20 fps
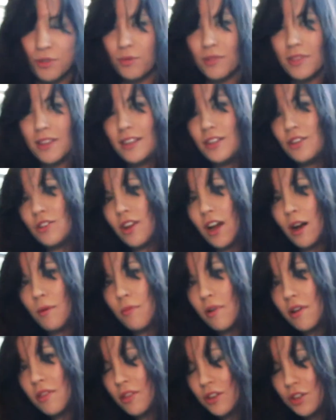know what these should come
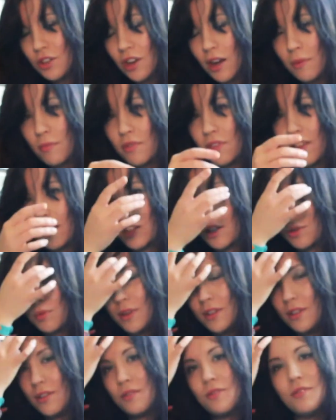with? They should come with like
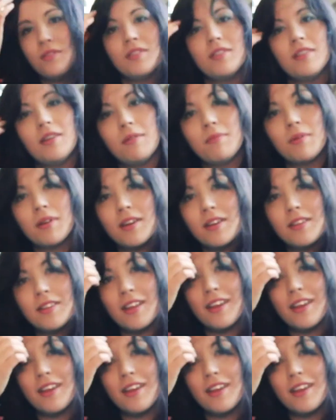tweezers because